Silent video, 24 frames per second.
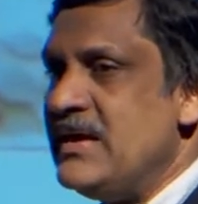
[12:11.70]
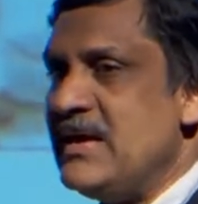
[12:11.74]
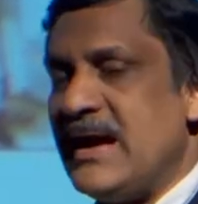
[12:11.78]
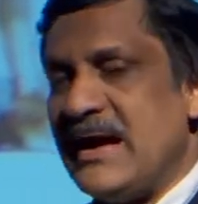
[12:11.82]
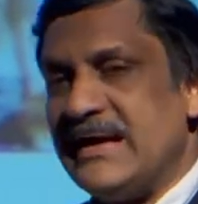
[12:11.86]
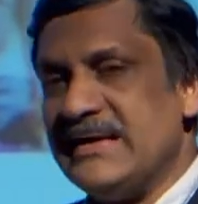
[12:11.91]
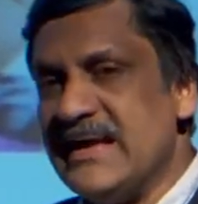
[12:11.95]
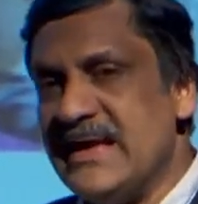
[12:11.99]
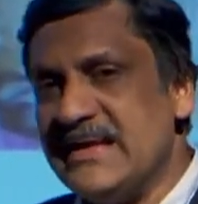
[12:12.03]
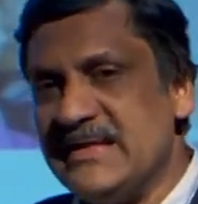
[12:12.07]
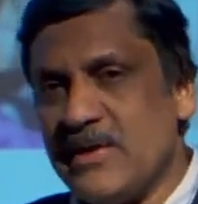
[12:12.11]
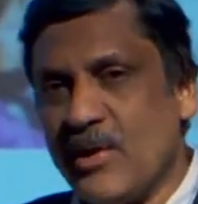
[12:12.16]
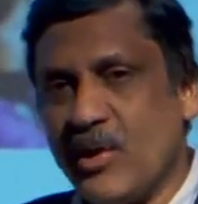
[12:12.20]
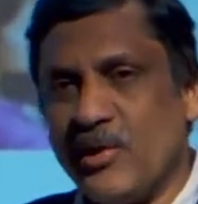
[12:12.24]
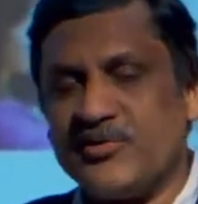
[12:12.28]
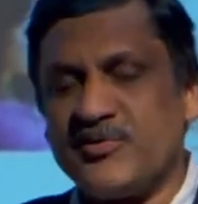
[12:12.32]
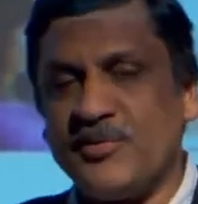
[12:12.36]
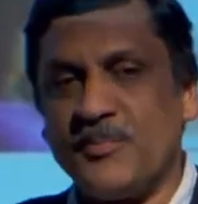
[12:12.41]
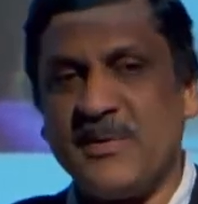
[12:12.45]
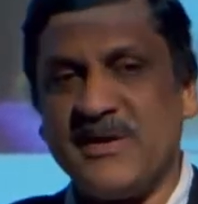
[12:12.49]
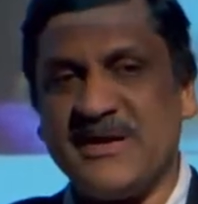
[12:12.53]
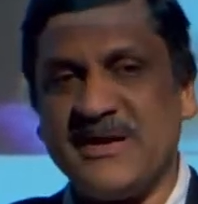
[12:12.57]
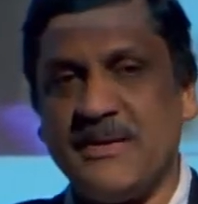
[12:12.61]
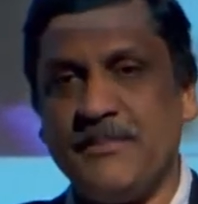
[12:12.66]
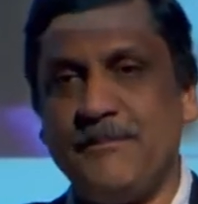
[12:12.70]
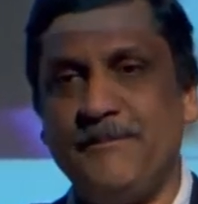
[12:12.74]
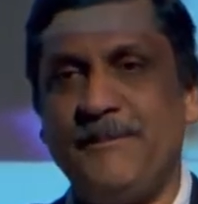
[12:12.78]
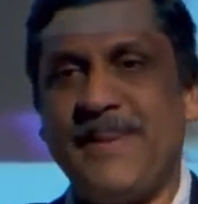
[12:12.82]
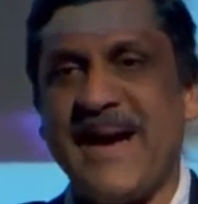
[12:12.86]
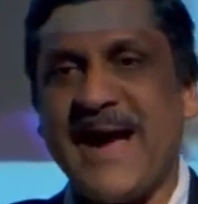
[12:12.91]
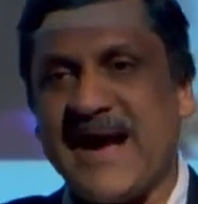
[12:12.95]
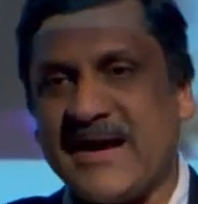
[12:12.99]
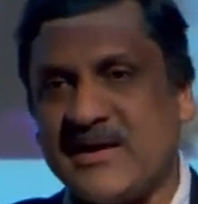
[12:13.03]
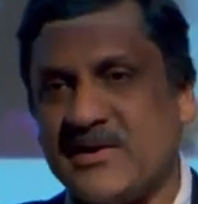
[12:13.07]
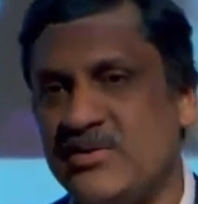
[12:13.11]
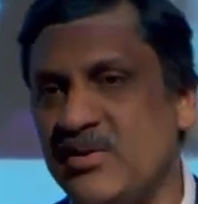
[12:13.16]
And then they also bring it
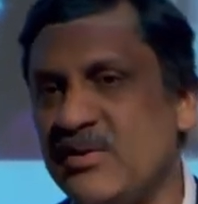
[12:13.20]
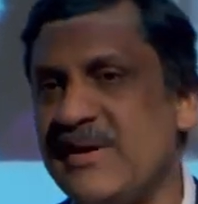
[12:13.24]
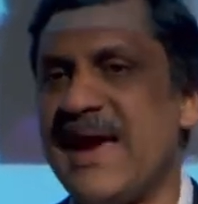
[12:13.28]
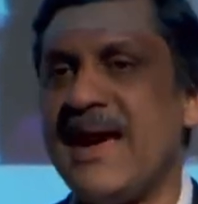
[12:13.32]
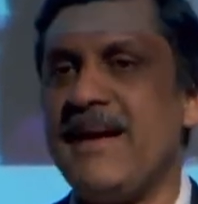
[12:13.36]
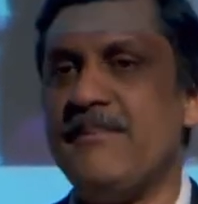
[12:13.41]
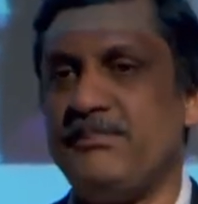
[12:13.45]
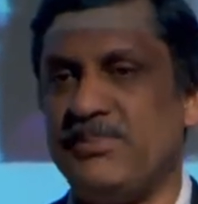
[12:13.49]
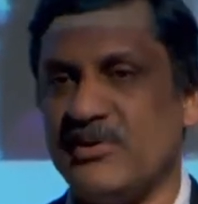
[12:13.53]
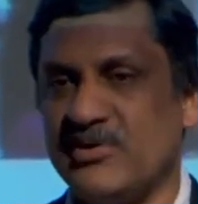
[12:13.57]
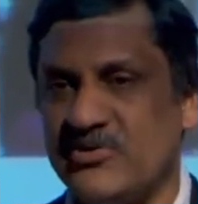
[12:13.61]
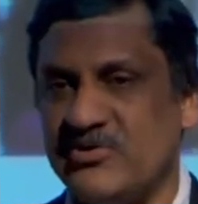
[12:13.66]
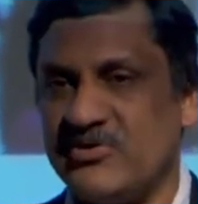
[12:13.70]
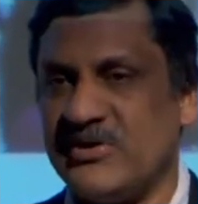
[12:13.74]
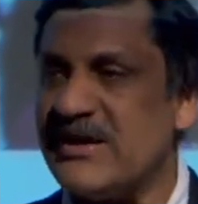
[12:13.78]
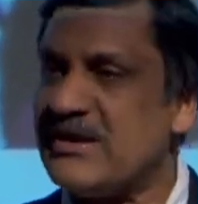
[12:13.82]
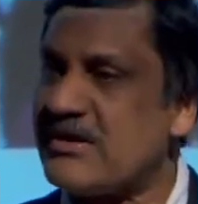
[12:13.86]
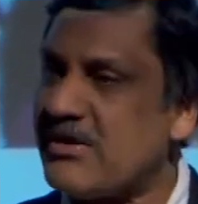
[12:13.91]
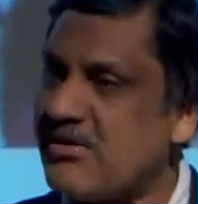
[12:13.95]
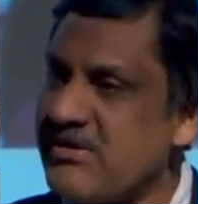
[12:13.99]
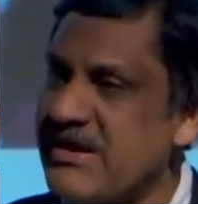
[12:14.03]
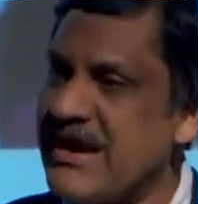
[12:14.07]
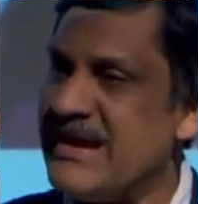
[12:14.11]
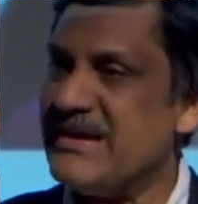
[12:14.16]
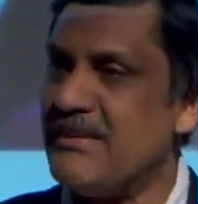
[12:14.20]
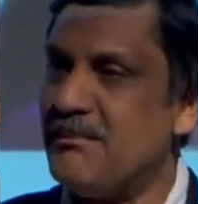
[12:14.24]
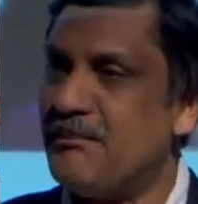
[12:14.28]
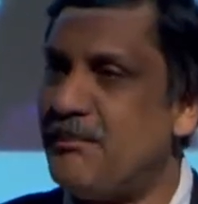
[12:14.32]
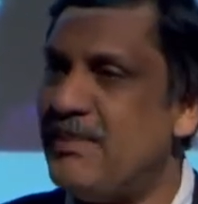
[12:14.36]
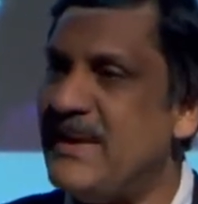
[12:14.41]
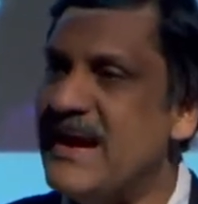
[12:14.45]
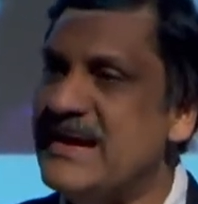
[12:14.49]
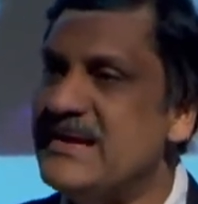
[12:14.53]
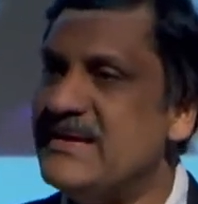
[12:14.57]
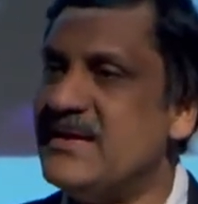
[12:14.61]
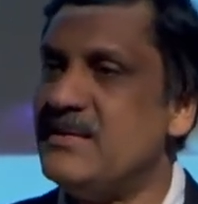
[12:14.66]
back to campus and create a
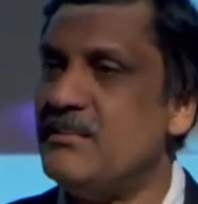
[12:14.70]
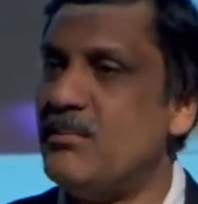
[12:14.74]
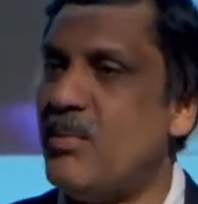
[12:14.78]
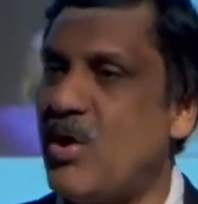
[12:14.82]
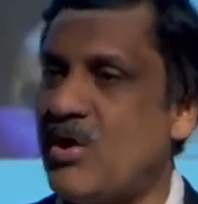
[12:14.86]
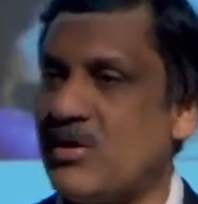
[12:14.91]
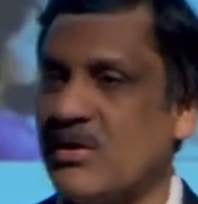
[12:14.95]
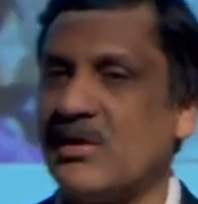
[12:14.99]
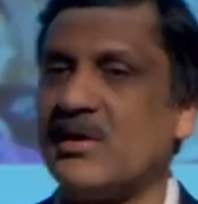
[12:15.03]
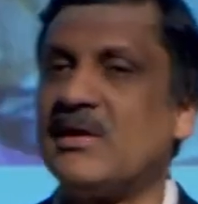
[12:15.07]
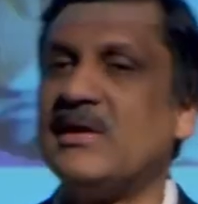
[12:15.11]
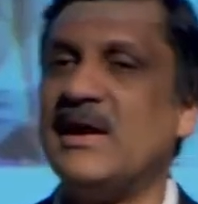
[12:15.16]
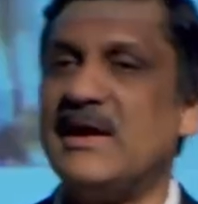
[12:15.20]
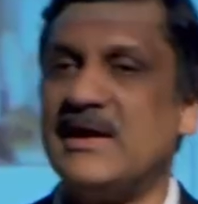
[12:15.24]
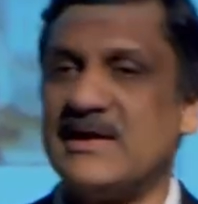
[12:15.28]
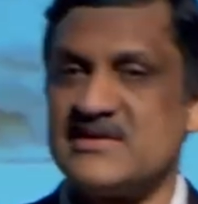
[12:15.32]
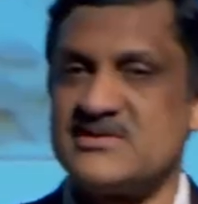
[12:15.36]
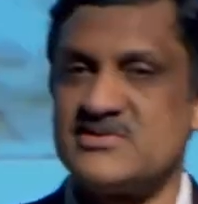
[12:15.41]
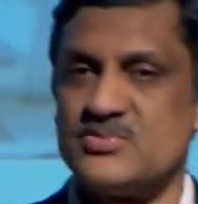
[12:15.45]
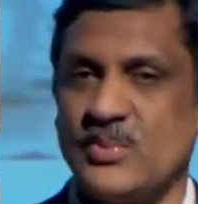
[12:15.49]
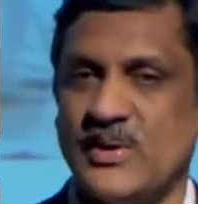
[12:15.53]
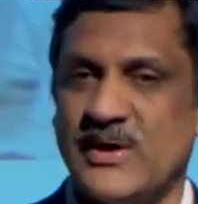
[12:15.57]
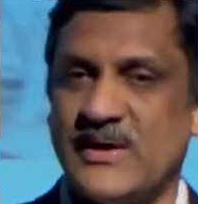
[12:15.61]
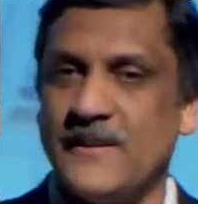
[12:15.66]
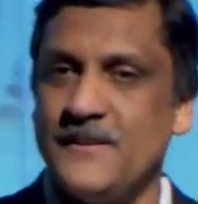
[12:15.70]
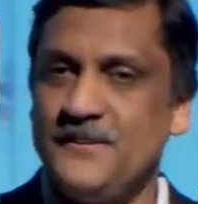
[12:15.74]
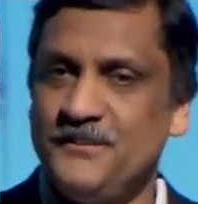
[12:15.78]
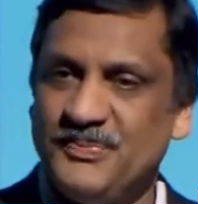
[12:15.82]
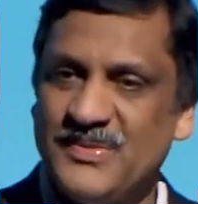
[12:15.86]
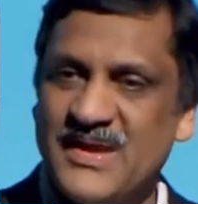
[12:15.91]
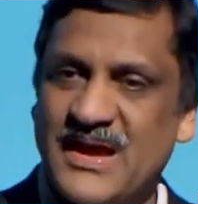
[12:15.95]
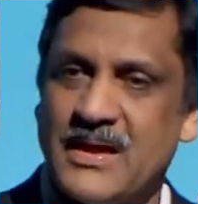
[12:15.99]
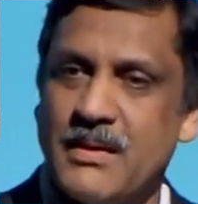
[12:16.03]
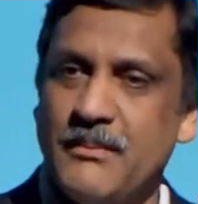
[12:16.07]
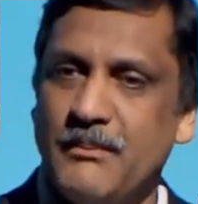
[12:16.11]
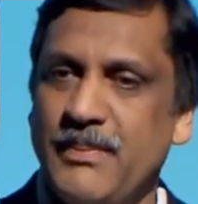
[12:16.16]
blended model class where
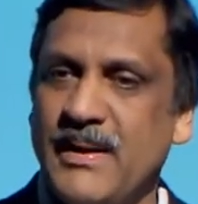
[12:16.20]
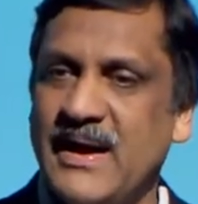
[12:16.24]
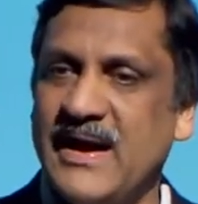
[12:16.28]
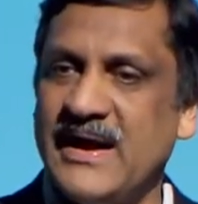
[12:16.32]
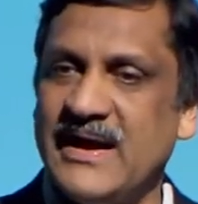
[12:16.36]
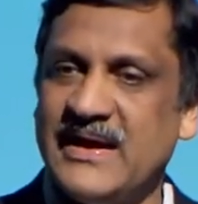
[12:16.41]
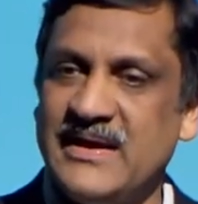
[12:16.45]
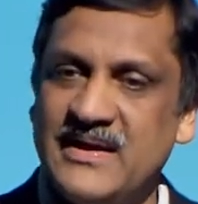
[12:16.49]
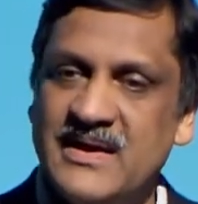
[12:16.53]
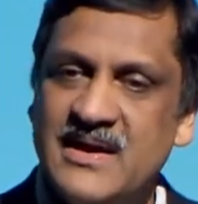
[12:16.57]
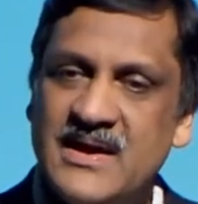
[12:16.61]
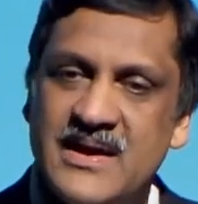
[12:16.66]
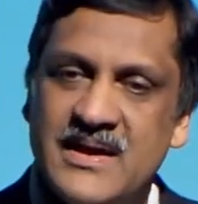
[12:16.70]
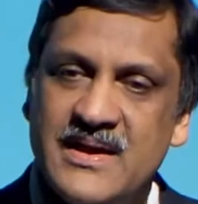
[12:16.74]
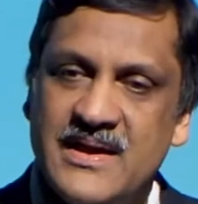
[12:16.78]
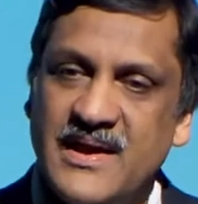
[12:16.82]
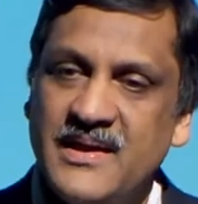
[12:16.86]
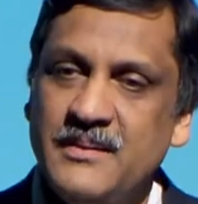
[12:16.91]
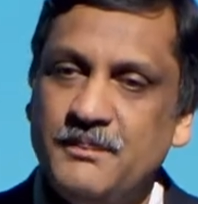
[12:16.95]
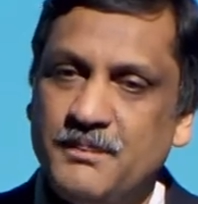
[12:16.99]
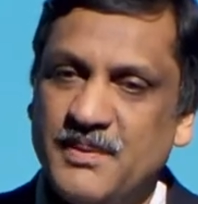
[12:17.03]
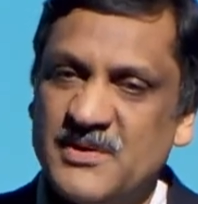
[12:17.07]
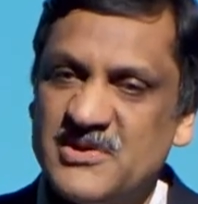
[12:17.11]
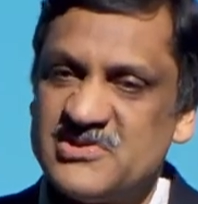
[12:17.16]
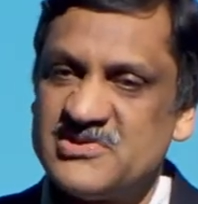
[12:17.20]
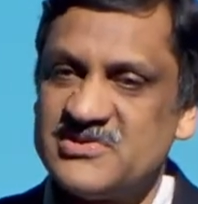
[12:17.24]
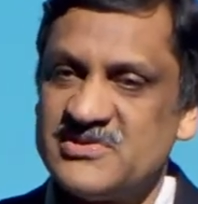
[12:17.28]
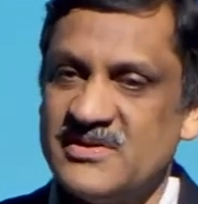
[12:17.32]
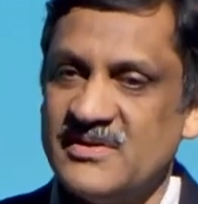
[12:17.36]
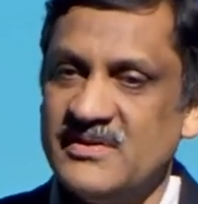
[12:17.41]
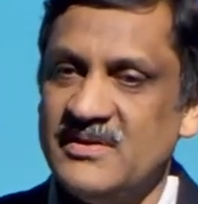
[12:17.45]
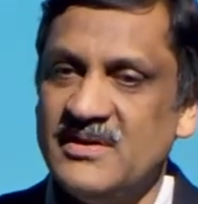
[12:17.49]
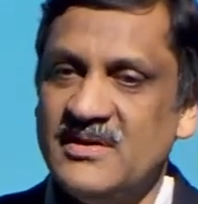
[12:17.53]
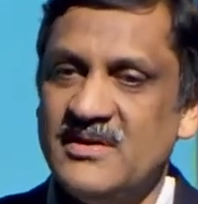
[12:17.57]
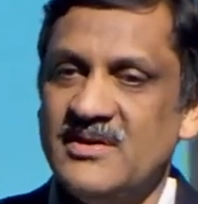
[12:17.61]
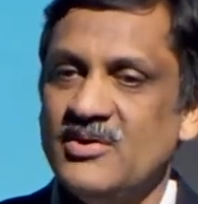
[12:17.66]
they combine
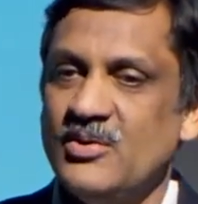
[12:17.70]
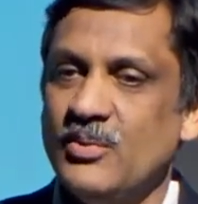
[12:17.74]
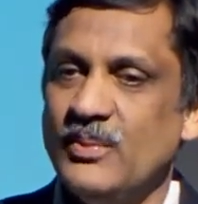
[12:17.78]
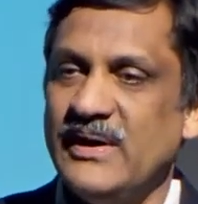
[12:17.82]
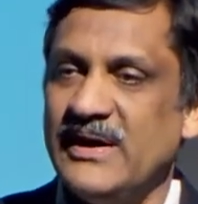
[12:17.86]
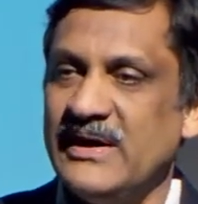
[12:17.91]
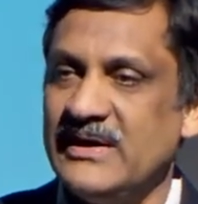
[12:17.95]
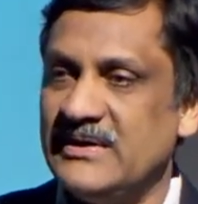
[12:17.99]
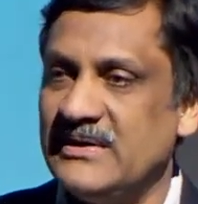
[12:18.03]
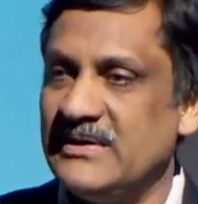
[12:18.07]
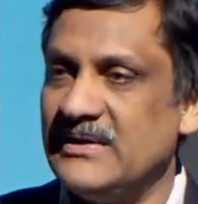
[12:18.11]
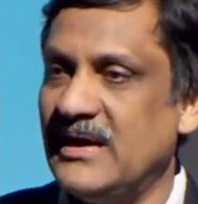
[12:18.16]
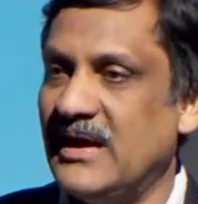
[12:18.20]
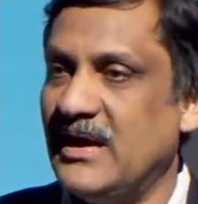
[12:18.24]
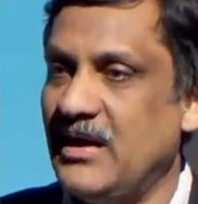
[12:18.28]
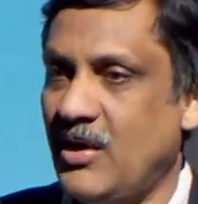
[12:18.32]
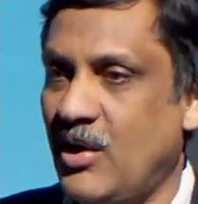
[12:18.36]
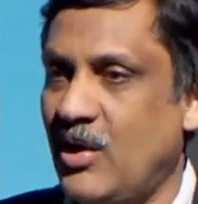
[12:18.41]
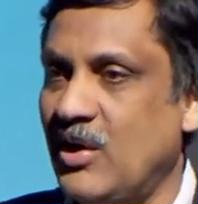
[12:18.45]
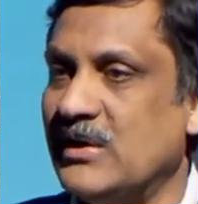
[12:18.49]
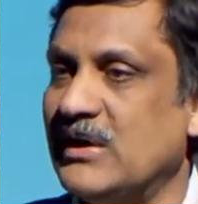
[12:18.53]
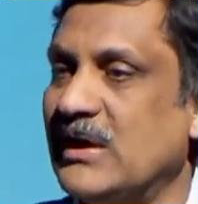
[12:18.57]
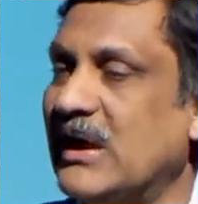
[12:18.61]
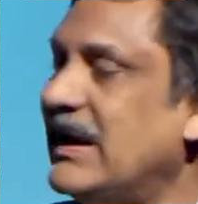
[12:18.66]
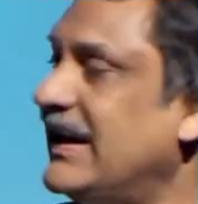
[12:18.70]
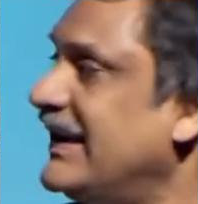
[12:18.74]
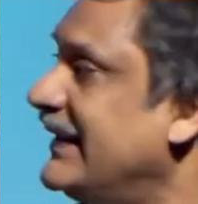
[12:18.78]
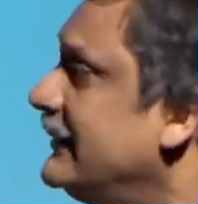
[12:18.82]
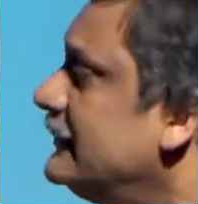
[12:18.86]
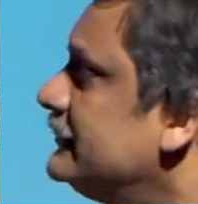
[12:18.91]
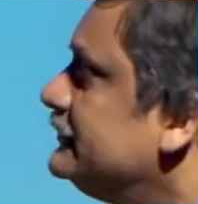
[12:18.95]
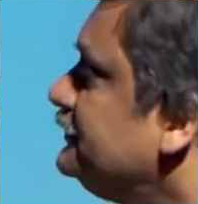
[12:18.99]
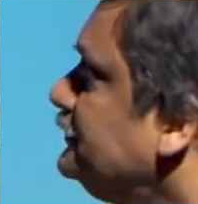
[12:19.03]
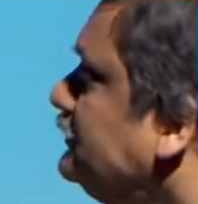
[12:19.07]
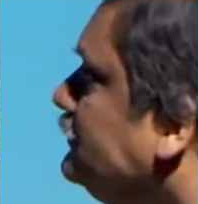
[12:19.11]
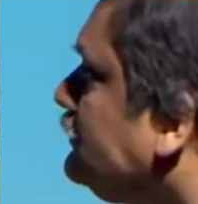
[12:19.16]
in-person with online.